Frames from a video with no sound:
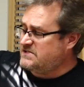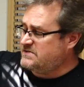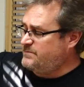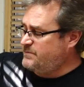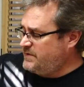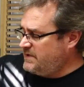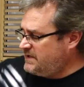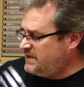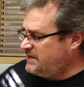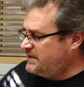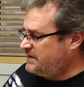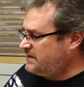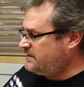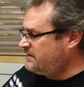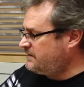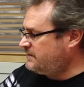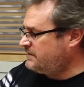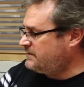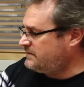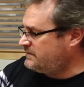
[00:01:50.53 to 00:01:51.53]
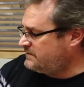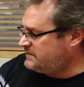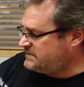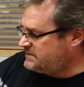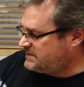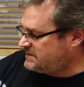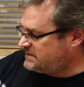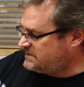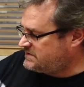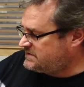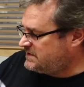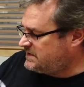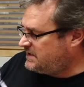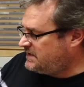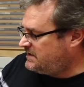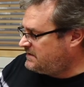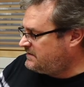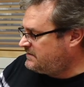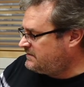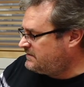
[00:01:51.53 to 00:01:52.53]
speed. You
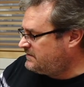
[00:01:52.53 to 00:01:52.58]
see.